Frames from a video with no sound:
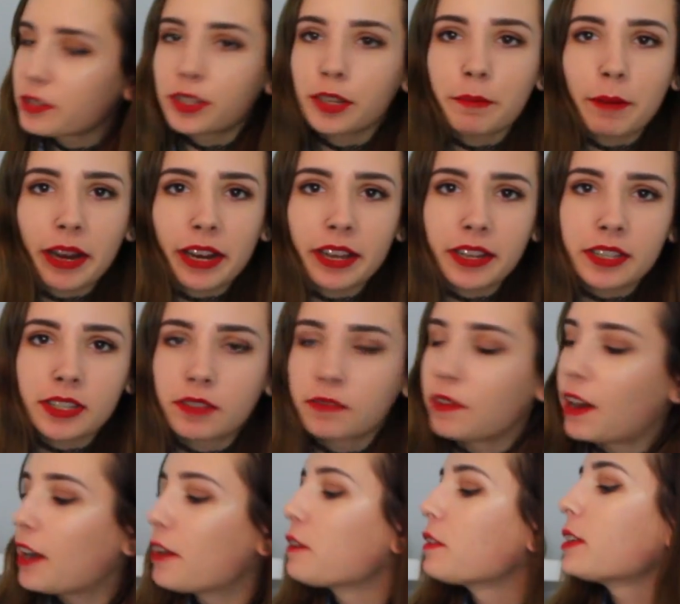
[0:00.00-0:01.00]
So my next
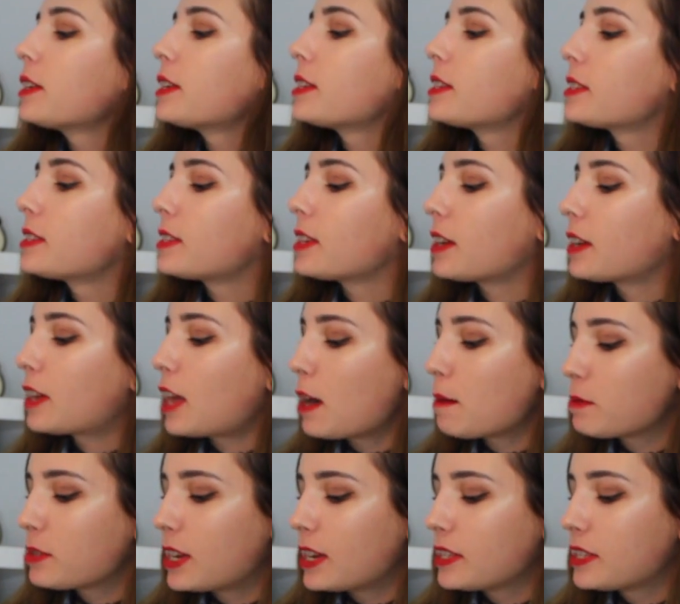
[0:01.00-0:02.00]
vinyl is
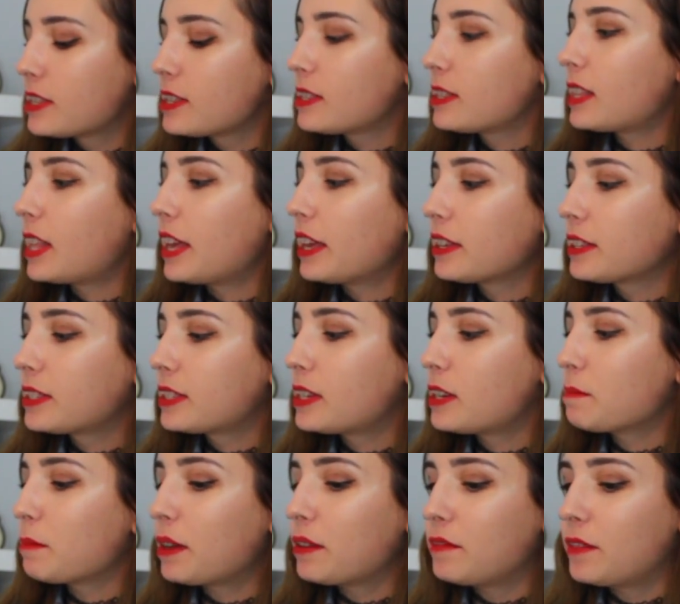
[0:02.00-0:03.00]
Capsizes, The Angst
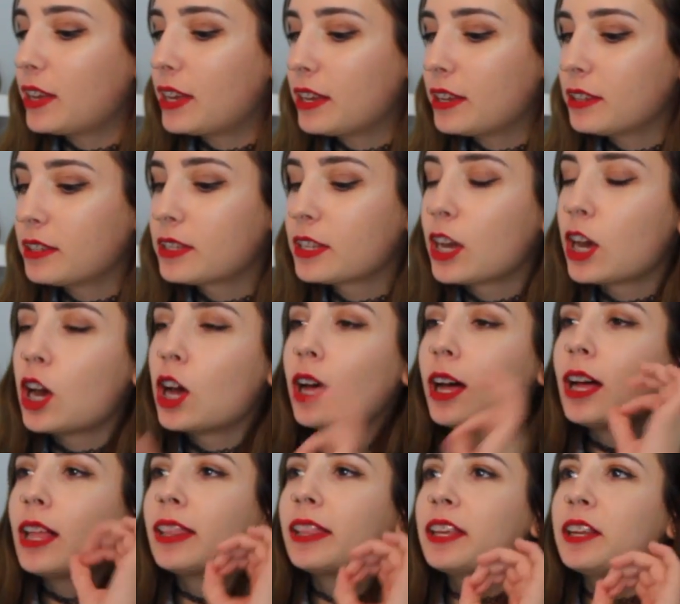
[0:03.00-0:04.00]
in My Veins.
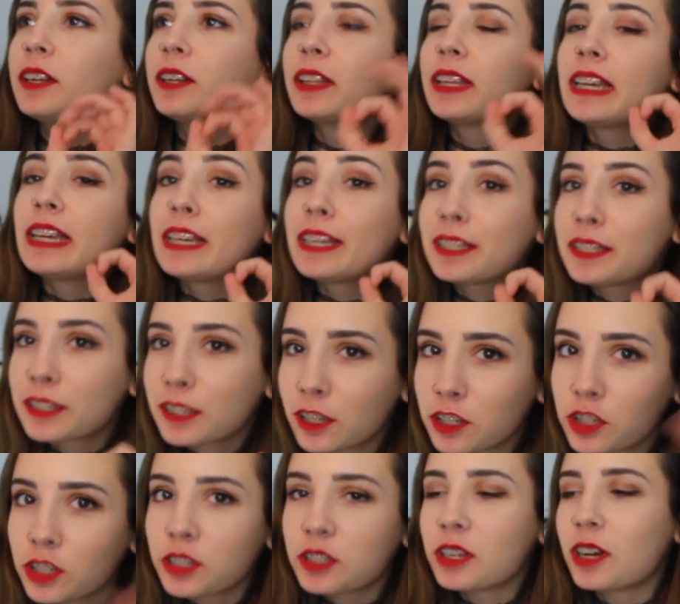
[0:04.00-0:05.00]
Literally
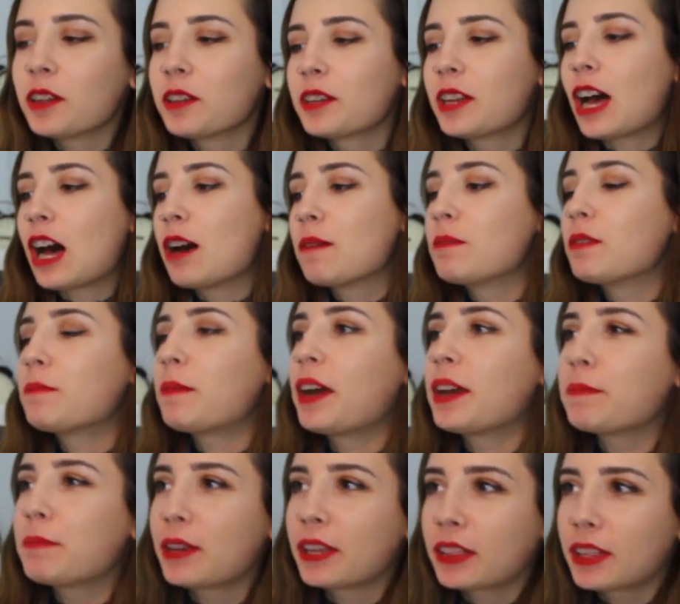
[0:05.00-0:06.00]
such a solid album.
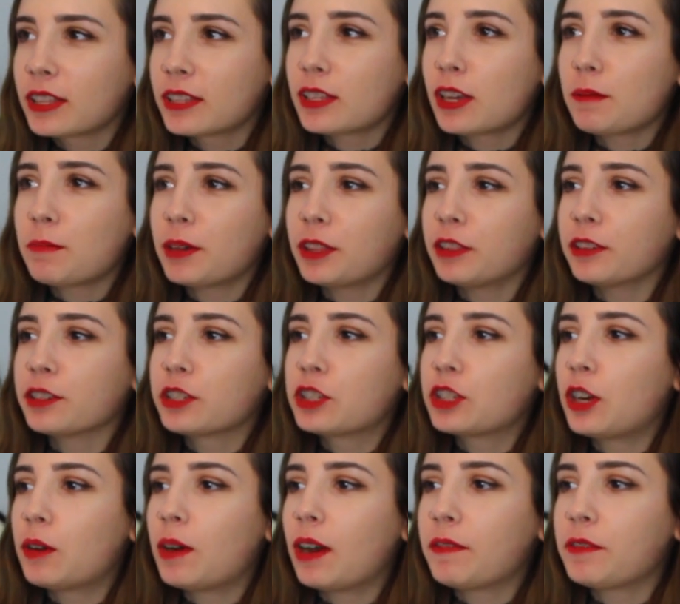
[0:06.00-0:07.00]
I picked this up at their
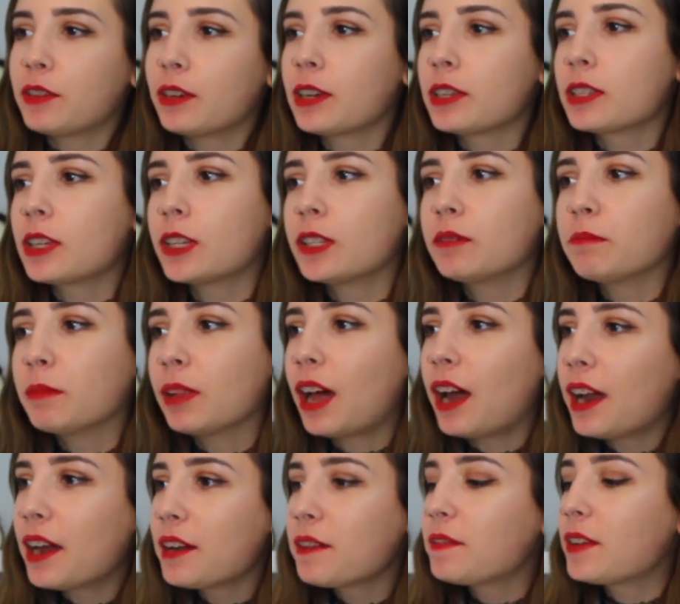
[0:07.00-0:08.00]
show after I saw them
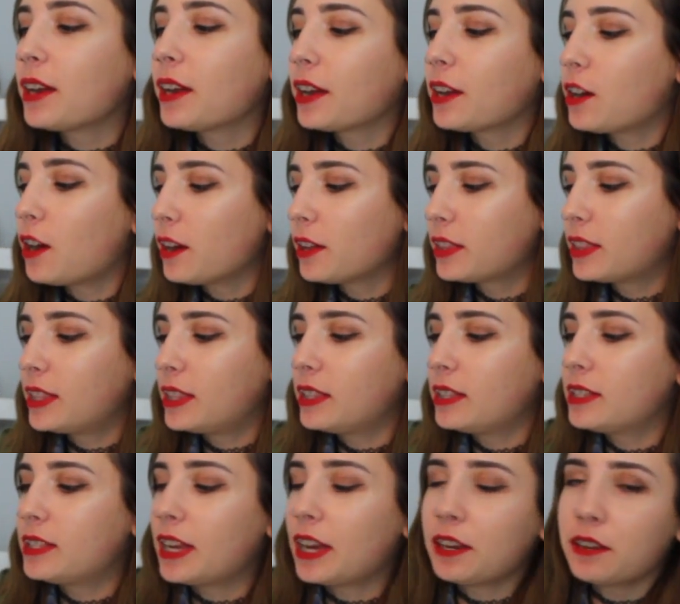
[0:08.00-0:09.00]
live and I got
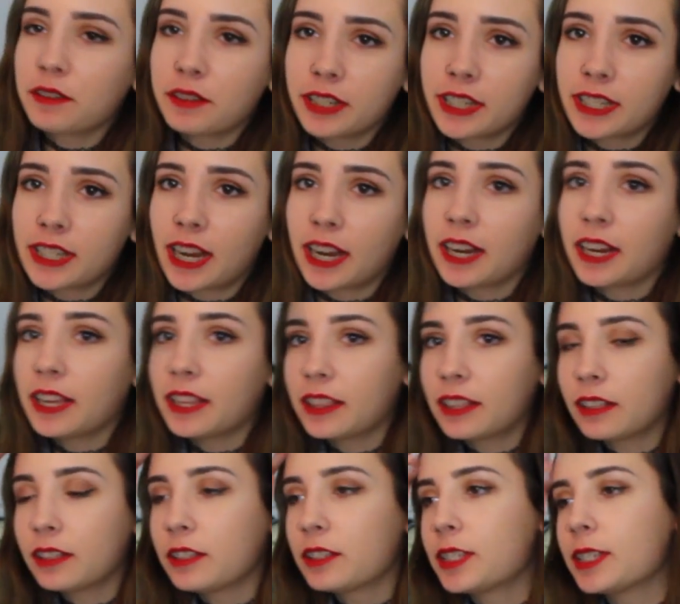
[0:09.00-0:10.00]
Daniel to sign it,
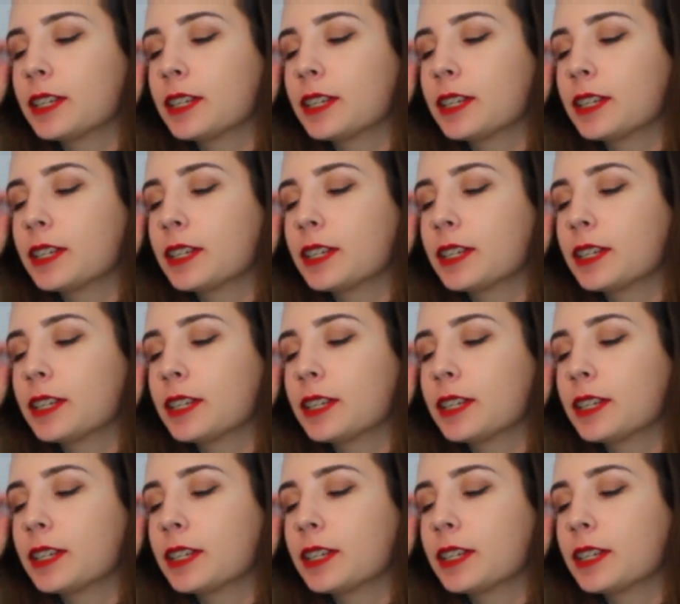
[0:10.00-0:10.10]
the lead